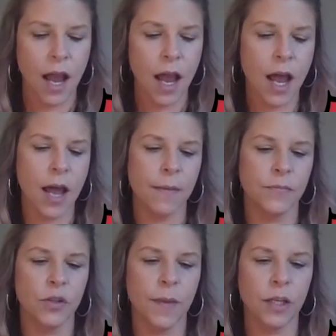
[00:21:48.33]

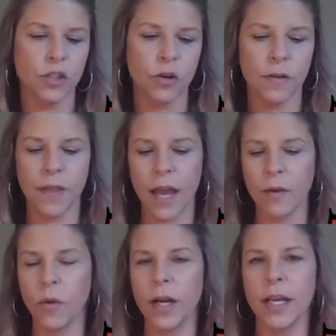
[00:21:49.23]
to make sure
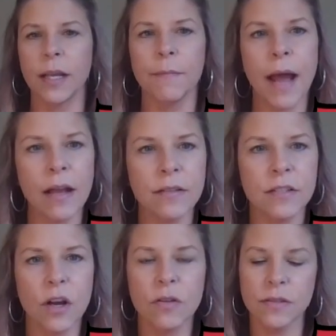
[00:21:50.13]
that we're hitting
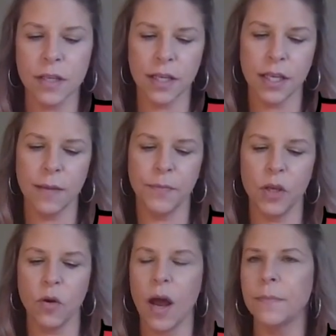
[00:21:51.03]
milestones, keep
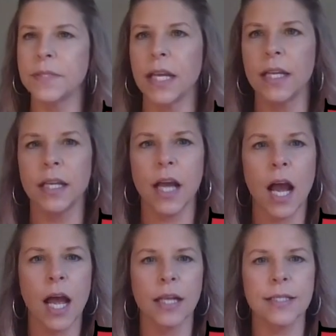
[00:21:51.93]
you updated
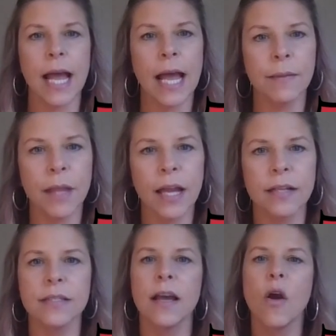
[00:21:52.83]
on timelines,